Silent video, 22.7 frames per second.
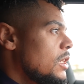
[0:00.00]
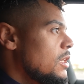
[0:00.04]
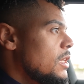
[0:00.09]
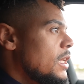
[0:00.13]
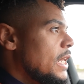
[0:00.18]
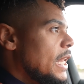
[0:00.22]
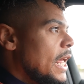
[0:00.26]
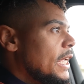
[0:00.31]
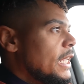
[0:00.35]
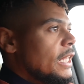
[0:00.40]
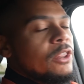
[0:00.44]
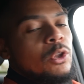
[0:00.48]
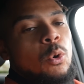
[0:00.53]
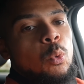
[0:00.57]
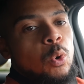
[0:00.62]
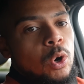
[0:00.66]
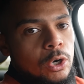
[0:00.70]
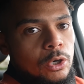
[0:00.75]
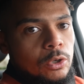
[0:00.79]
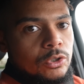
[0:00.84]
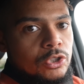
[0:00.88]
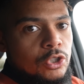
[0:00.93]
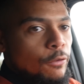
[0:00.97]
like in the
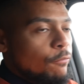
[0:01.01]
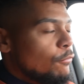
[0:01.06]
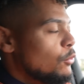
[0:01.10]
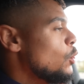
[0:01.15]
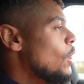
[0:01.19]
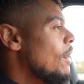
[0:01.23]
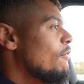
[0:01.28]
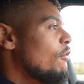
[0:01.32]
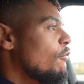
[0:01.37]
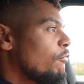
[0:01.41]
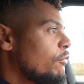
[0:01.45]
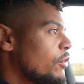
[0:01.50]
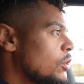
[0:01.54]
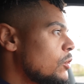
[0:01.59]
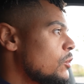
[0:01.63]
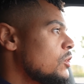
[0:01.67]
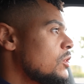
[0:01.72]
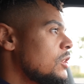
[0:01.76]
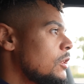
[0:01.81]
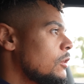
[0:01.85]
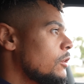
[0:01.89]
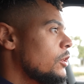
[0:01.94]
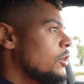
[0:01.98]
world. So if you have a
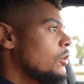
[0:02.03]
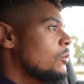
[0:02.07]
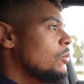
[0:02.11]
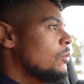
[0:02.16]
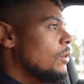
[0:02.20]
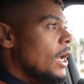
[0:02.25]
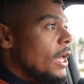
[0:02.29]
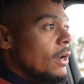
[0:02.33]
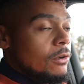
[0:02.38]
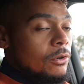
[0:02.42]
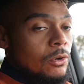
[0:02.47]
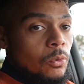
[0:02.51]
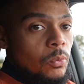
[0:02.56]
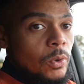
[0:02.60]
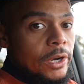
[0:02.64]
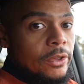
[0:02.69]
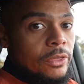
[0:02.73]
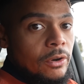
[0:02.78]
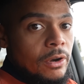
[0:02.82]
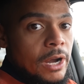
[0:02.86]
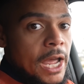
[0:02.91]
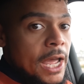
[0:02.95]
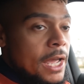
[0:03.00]
Philz near you, I don't know
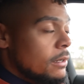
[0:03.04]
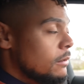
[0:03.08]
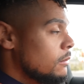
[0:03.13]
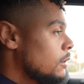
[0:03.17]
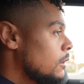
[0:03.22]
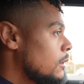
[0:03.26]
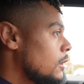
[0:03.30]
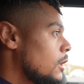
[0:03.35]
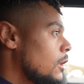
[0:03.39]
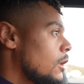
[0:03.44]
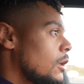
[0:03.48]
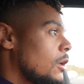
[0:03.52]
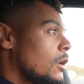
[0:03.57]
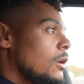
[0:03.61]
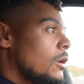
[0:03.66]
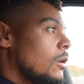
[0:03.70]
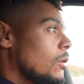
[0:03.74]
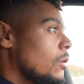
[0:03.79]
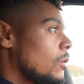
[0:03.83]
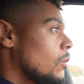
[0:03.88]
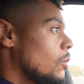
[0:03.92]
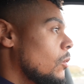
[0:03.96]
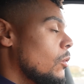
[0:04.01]
where they're at
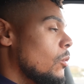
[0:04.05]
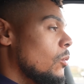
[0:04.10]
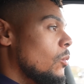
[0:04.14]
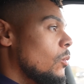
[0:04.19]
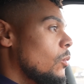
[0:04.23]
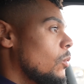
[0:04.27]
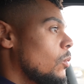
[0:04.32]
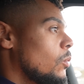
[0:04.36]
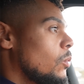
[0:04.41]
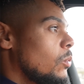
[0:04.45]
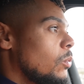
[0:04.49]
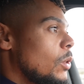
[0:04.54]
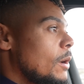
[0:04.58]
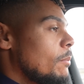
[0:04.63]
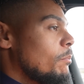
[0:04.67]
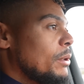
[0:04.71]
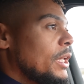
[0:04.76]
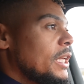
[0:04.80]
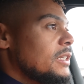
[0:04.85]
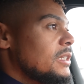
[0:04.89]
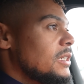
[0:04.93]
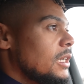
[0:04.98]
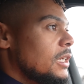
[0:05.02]
or what
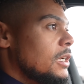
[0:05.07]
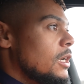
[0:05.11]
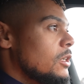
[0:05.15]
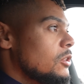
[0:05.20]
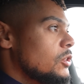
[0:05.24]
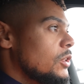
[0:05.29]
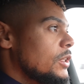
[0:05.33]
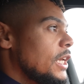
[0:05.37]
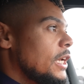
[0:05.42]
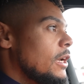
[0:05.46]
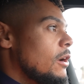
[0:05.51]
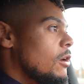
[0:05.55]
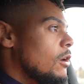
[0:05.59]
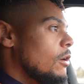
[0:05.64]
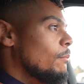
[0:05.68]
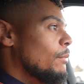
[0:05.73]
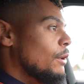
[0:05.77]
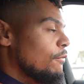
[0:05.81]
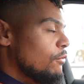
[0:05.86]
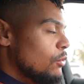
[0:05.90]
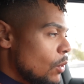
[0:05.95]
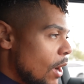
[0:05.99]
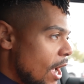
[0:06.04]
place in the country they are,
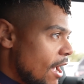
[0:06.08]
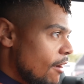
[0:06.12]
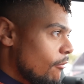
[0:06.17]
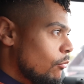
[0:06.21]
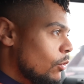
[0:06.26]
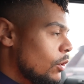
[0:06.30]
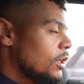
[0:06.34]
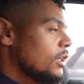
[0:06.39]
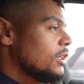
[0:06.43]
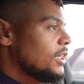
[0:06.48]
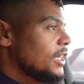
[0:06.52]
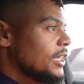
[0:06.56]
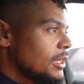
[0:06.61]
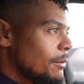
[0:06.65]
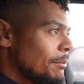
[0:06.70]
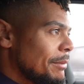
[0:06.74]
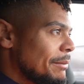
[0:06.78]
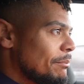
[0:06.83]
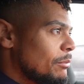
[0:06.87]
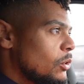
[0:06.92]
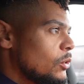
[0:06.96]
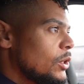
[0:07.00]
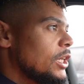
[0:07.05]
but if you have one, get the
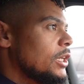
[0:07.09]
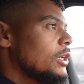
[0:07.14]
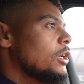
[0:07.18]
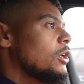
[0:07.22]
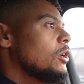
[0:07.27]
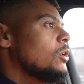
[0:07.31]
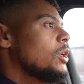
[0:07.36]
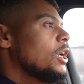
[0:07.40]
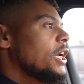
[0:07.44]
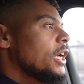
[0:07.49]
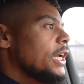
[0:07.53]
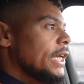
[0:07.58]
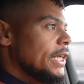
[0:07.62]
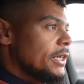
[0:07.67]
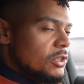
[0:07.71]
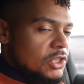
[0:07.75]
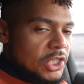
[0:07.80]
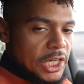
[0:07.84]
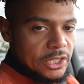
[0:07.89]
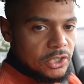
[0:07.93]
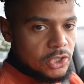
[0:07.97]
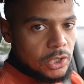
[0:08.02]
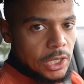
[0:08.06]
mint mojito. It'll
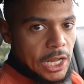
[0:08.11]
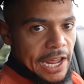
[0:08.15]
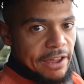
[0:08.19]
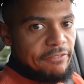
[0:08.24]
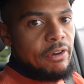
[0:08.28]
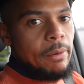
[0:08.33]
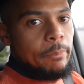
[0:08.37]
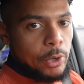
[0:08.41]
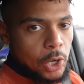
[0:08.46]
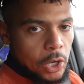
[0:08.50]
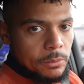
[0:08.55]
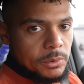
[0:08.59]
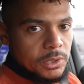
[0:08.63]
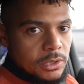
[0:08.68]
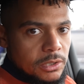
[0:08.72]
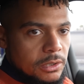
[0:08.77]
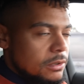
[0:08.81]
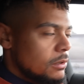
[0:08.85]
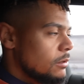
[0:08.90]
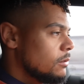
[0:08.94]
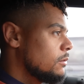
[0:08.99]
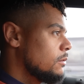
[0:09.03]
change your life, I promise.